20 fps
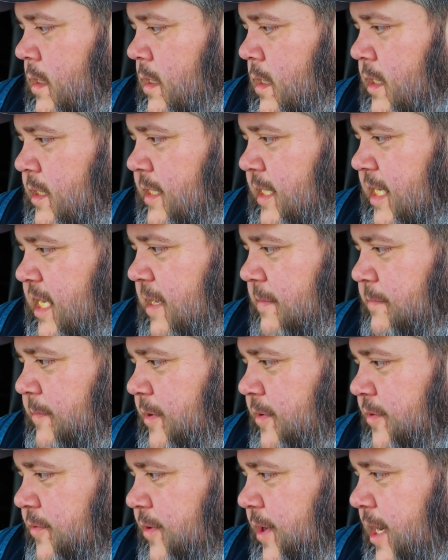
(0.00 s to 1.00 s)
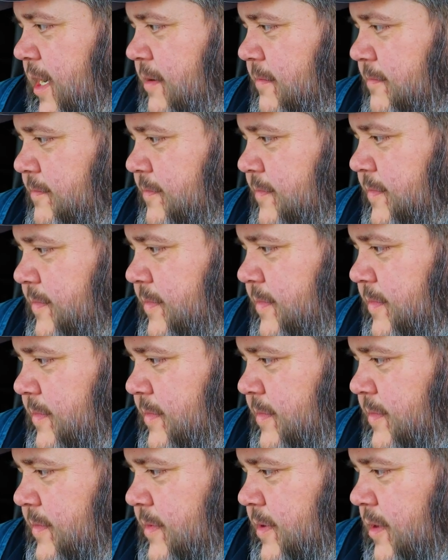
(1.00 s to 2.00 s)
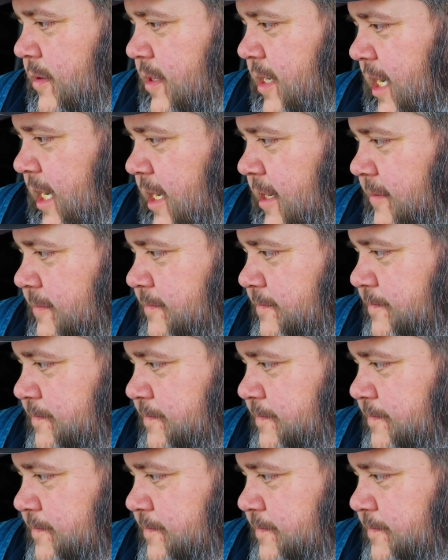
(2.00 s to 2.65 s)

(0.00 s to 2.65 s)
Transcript: All right, that keep me on the route? Okay.